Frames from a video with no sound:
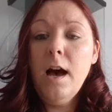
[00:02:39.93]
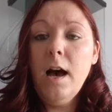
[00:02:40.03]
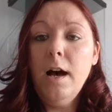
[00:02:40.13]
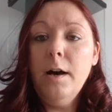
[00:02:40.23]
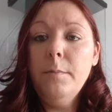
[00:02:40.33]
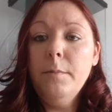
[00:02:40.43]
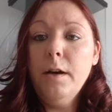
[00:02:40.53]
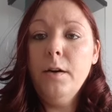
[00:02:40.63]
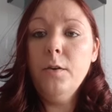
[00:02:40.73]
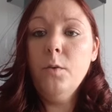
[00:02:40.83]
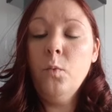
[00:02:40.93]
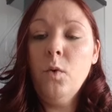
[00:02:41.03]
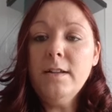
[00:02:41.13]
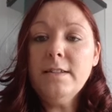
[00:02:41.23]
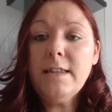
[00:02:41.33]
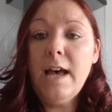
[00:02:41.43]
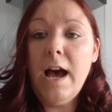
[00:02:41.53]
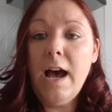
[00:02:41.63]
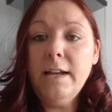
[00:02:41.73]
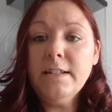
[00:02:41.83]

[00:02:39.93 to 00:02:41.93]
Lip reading: Ones that I